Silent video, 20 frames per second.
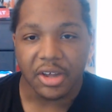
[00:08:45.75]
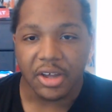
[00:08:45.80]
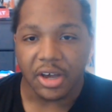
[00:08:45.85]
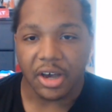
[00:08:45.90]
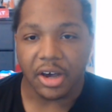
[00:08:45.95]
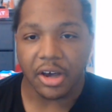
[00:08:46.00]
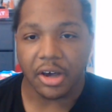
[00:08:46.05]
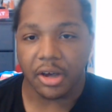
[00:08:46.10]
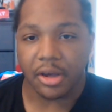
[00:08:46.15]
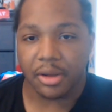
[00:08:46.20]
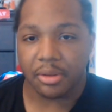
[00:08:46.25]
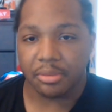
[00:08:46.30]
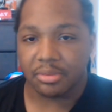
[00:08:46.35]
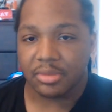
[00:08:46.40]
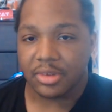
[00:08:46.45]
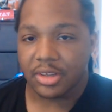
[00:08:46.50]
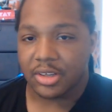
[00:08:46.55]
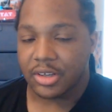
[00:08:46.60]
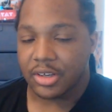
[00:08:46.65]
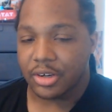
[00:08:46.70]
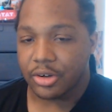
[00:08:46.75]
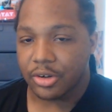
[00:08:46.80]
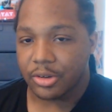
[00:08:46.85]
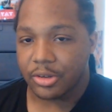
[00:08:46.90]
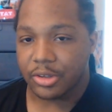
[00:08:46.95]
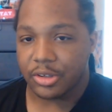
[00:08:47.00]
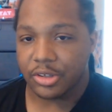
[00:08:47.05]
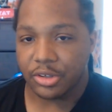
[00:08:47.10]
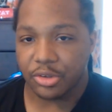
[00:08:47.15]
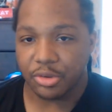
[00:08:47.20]
Um,
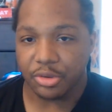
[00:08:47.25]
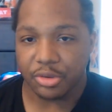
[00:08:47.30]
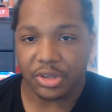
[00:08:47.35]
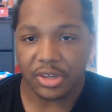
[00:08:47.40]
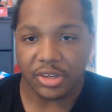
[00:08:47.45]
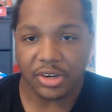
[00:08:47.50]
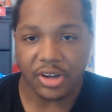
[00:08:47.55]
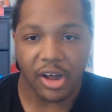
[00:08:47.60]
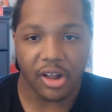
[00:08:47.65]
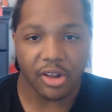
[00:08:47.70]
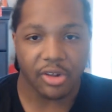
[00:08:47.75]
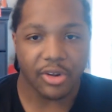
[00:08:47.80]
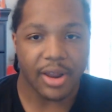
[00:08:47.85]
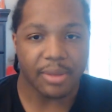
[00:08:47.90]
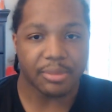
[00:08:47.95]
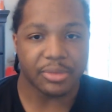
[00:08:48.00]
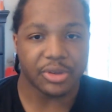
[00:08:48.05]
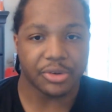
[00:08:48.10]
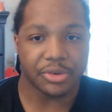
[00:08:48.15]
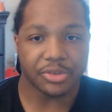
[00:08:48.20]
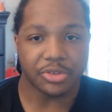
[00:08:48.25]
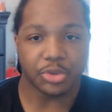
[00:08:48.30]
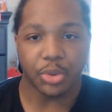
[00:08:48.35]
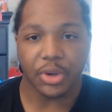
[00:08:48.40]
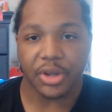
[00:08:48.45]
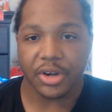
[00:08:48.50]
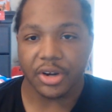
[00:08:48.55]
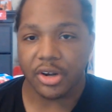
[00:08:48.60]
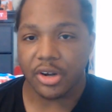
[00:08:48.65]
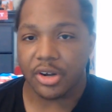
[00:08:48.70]
you can holler at me on
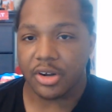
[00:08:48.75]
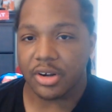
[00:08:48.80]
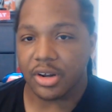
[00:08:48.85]
Twitter.